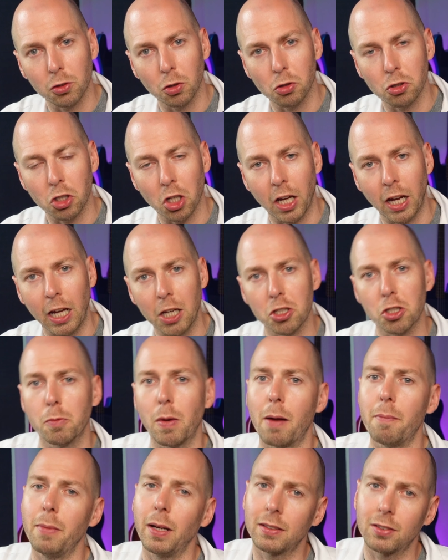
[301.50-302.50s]
will change and my
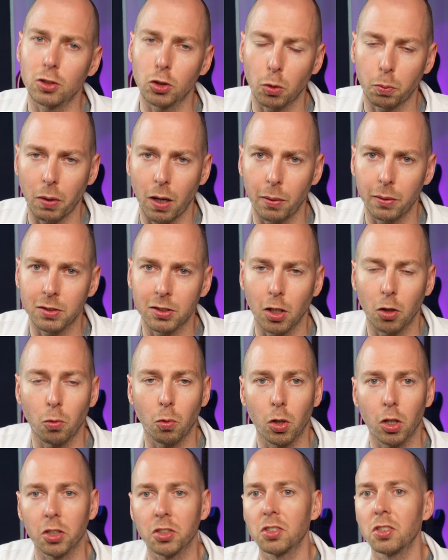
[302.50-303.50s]
mixes will probably sound
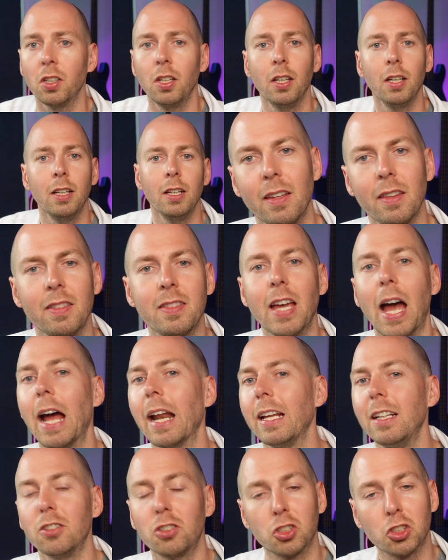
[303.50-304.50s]
worse. That
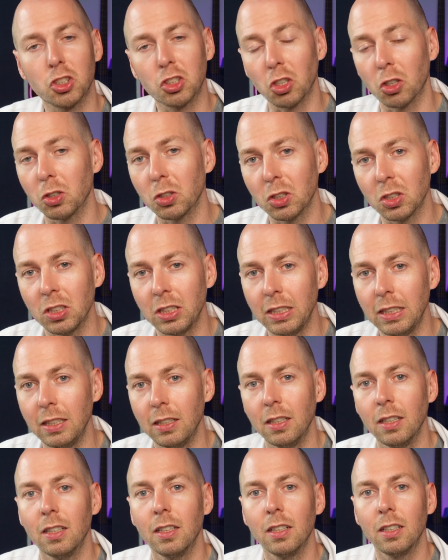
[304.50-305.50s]
is certainly
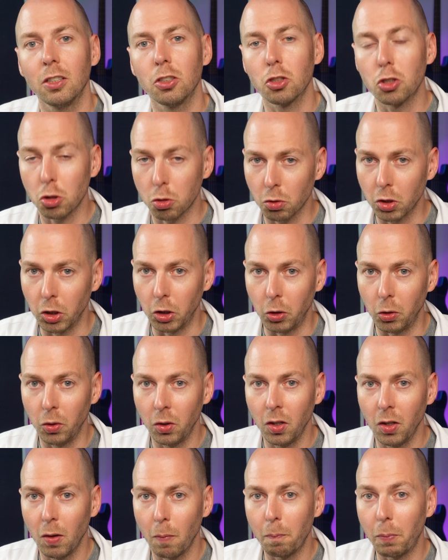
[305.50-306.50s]
true,
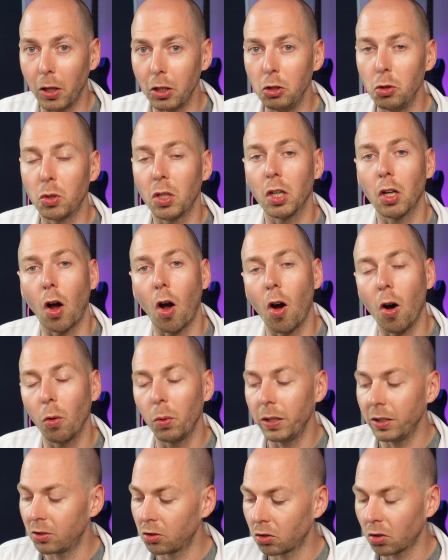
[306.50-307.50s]
but you can
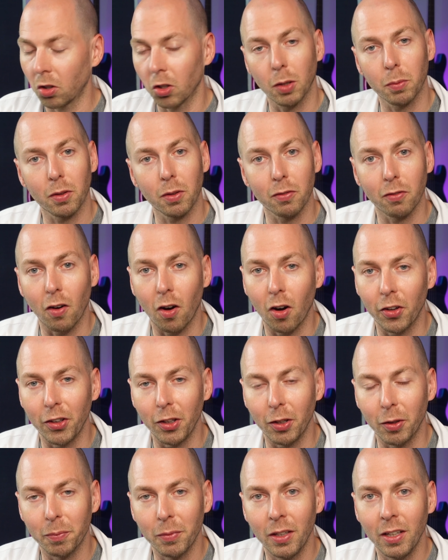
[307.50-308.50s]
always turn up the
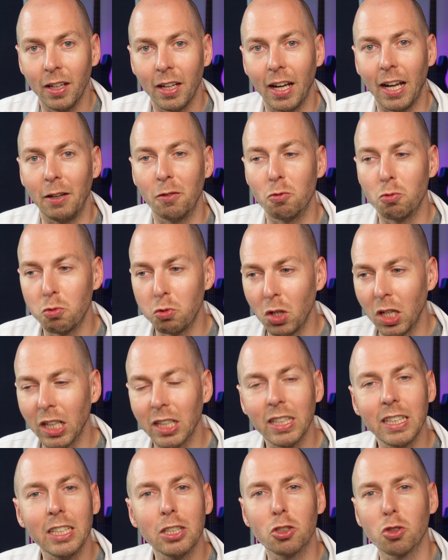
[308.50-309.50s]
volume and
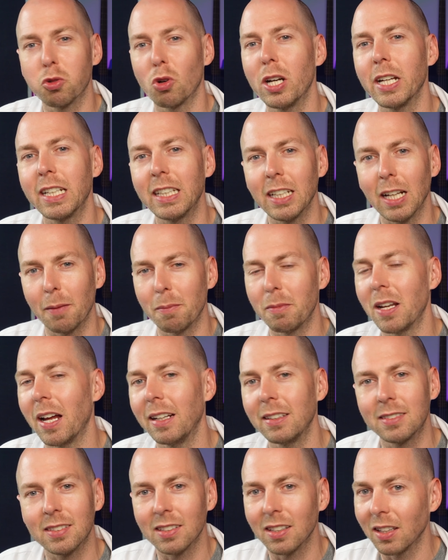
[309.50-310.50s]
really crank it up
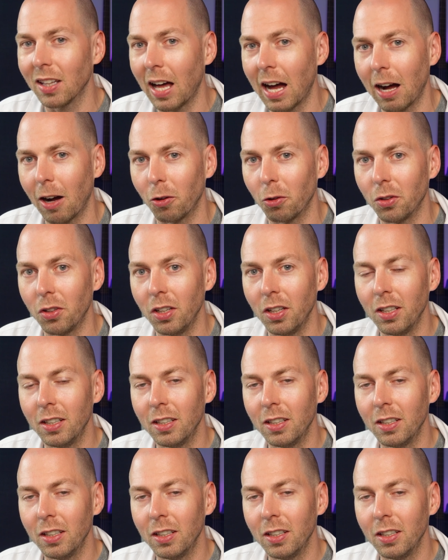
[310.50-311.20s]
nice and loud